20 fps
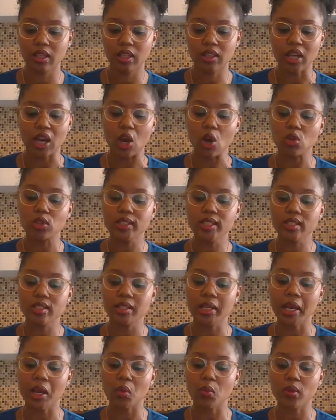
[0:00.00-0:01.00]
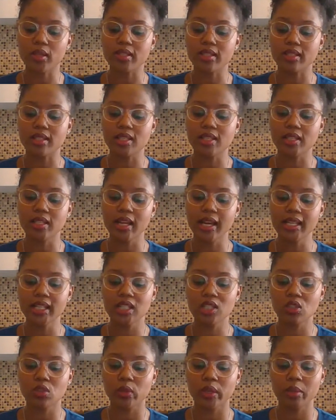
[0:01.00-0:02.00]
The only sound was a slight
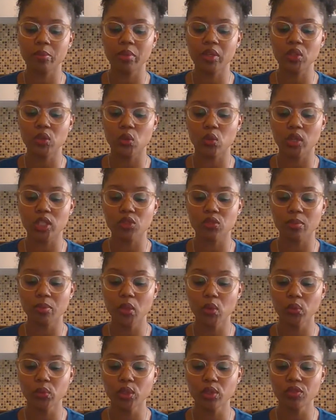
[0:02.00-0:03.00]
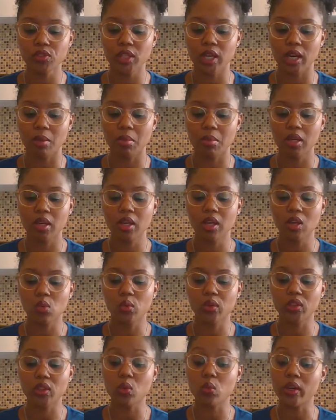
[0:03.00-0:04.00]
scraping noise from the rooftop
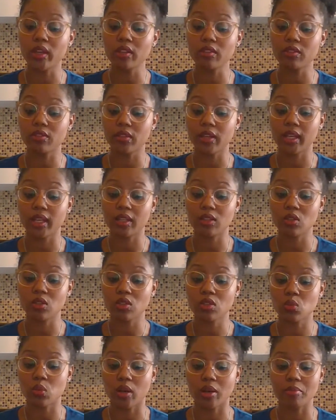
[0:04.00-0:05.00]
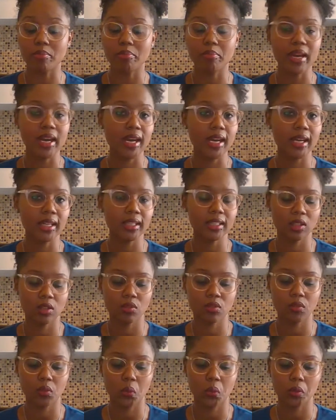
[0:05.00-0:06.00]
where the weather vane swung back
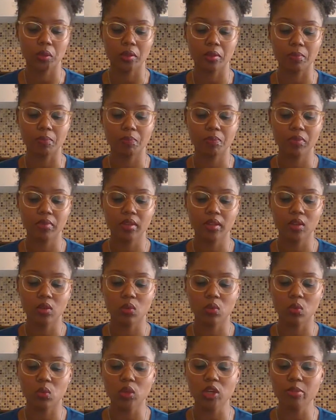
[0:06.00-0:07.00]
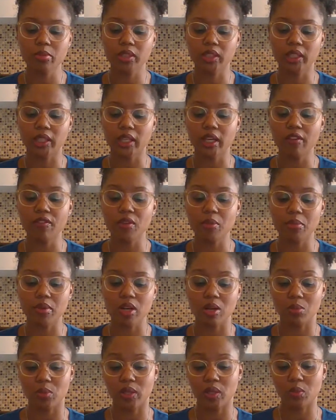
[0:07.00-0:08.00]
and forth. Wilbur loved the
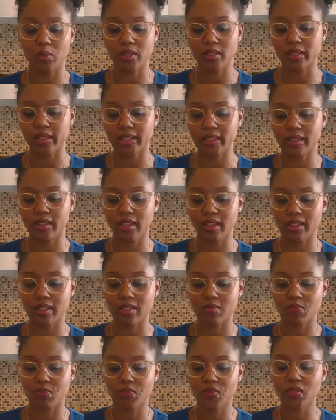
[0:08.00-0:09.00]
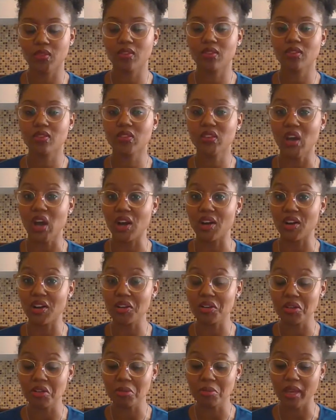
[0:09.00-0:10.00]
barn when it was like this,
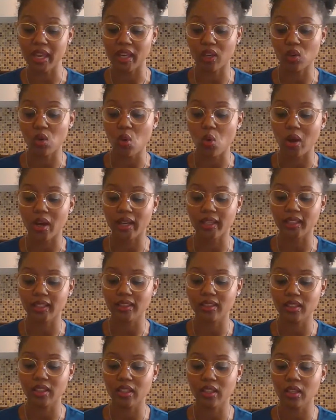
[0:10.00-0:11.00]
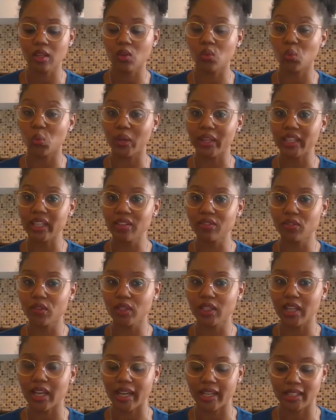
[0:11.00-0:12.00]
calm and quiet, waiting for
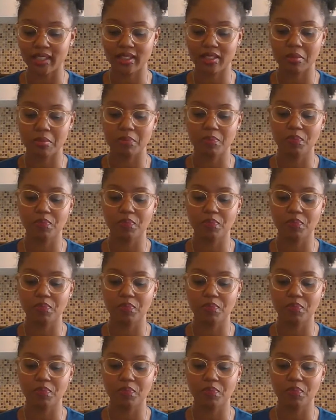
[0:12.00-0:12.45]
light.